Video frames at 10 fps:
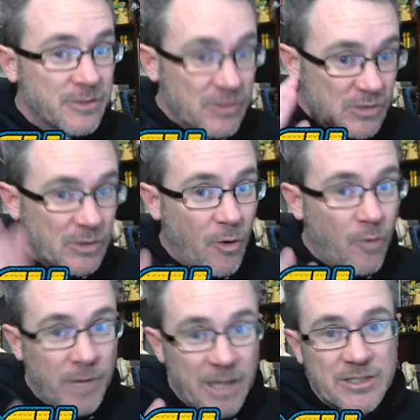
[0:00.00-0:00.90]
So
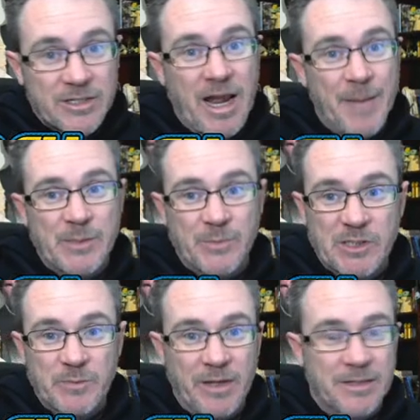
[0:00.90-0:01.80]
much time has been
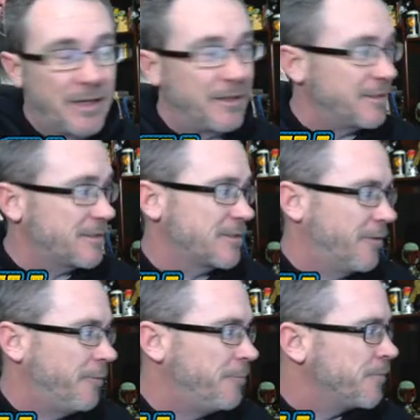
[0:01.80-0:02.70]
spent on this. So,